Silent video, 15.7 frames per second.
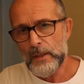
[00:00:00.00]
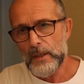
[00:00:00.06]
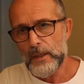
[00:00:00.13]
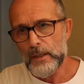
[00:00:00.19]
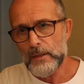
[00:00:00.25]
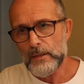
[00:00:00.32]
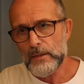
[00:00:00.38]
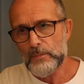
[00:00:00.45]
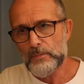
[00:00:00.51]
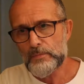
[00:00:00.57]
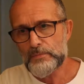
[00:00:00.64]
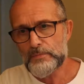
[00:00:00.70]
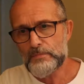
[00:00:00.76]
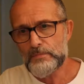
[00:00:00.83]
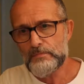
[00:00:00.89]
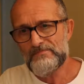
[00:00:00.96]
And
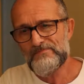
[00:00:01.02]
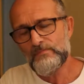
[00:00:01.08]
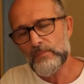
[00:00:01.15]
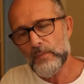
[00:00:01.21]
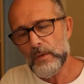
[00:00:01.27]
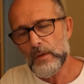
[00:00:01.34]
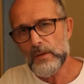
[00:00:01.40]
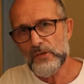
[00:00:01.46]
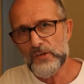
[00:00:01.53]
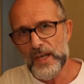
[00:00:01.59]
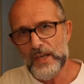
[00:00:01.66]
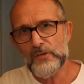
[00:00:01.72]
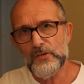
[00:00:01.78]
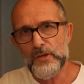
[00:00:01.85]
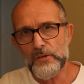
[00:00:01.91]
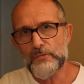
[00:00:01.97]

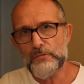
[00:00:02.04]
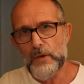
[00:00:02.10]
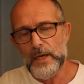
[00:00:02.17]
Sextus